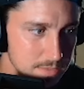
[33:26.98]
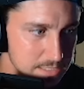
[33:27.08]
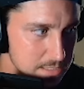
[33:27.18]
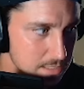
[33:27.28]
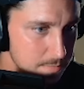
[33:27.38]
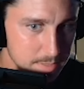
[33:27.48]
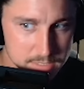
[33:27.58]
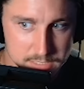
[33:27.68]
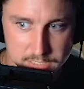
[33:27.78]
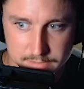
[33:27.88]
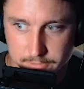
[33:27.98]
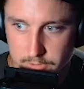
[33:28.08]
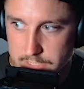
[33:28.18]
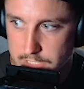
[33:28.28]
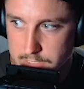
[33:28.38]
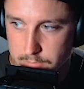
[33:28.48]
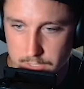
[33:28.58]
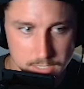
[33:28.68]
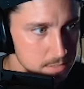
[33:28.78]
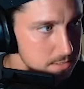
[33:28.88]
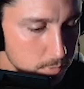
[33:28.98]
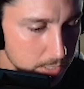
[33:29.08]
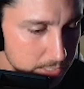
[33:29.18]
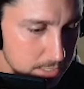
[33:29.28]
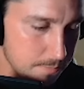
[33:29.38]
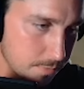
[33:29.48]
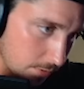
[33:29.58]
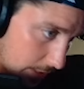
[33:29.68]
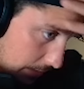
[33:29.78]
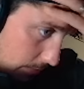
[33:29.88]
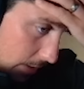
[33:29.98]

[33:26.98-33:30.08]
this is going to be this season for us. It is what it is. We got to keep progressing.